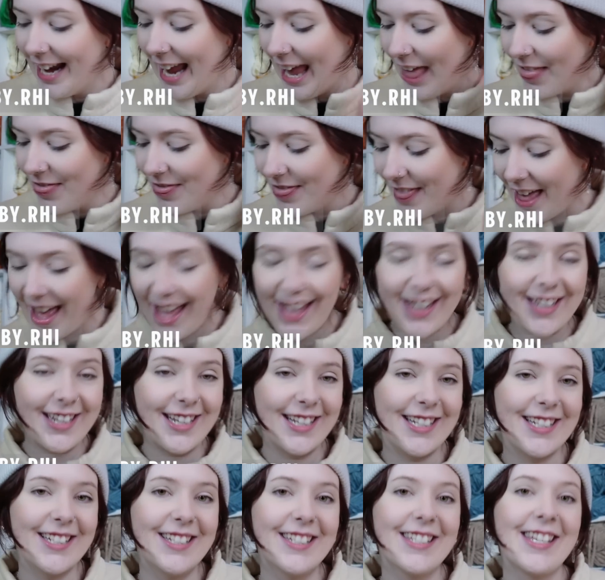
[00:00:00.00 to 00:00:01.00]
and that
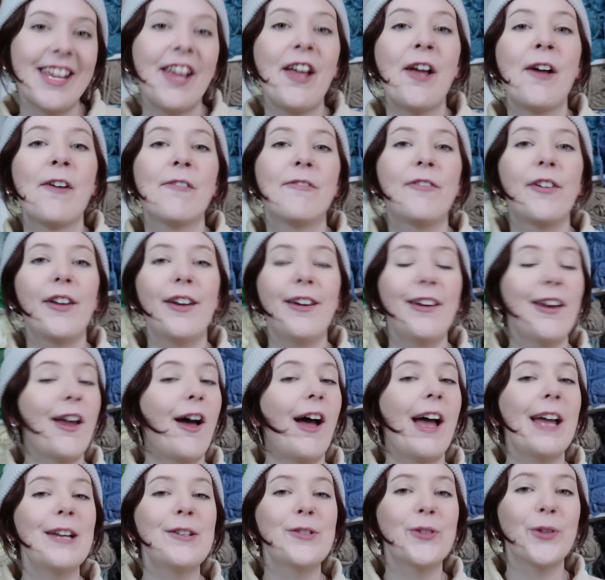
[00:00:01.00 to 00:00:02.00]
is for
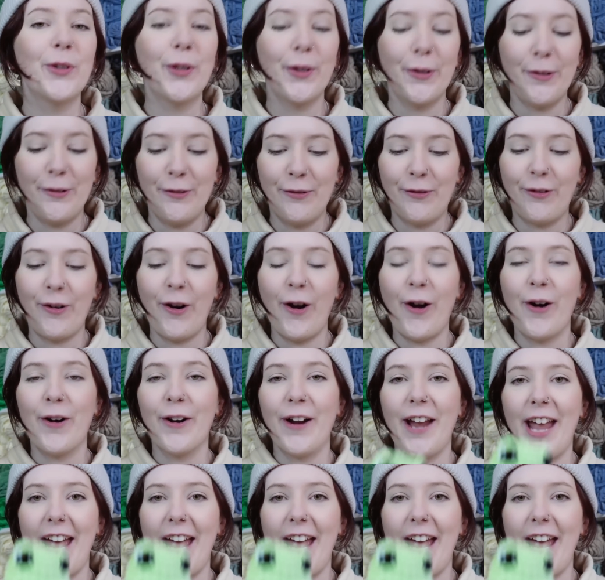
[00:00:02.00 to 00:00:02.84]
Nigel the Frog,